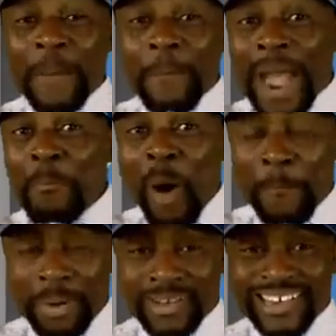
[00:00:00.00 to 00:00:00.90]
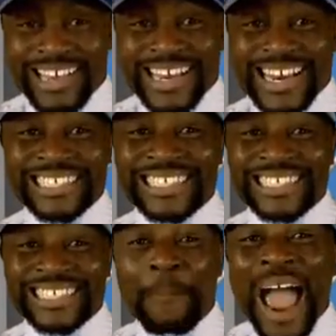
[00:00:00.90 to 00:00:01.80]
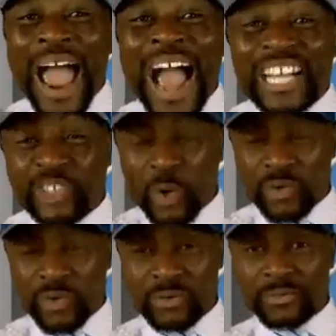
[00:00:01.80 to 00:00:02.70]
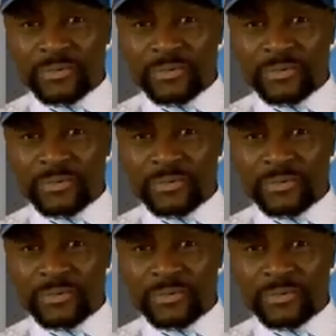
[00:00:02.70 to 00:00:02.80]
be general by mob, na general by action.